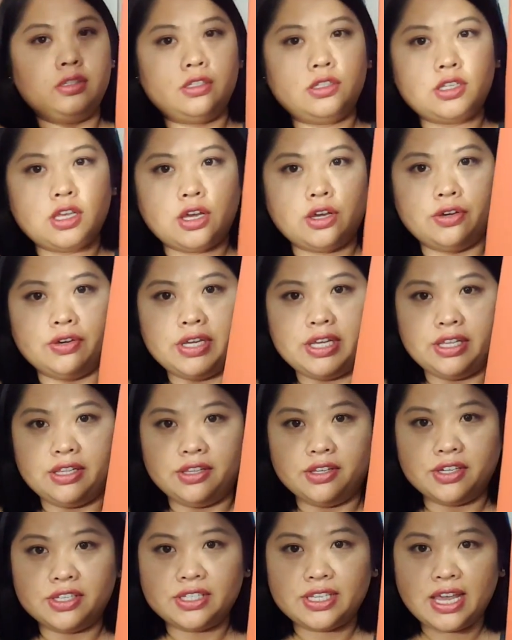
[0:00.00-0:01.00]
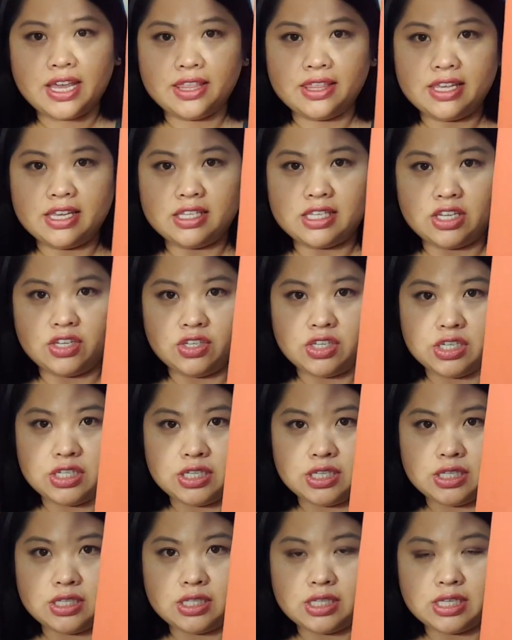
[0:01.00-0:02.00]
so it looks like this and this
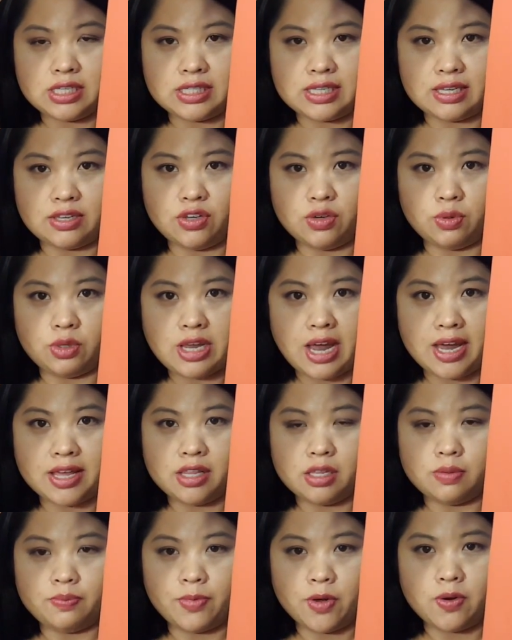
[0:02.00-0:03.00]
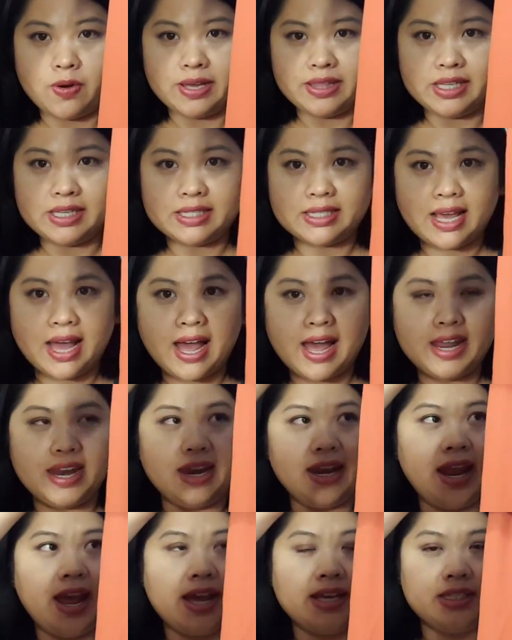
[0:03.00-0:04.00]
is this you tie this bow on the side
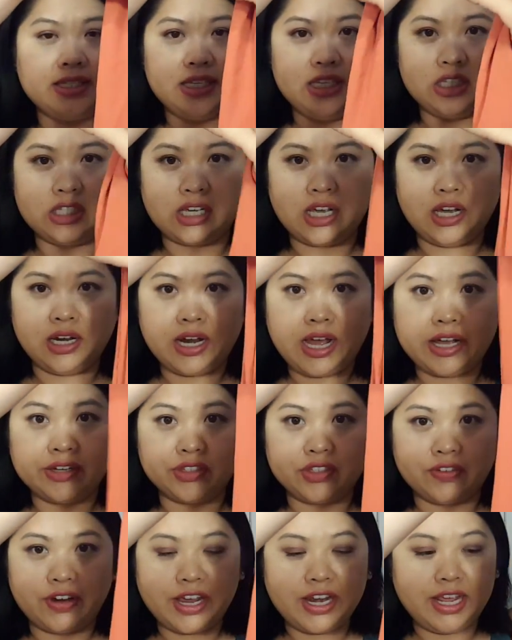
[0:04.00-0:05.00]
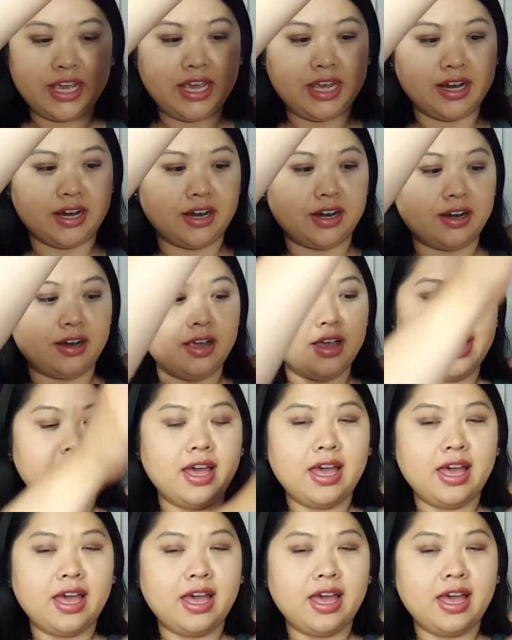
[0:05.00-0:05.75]
and has these cutouts right here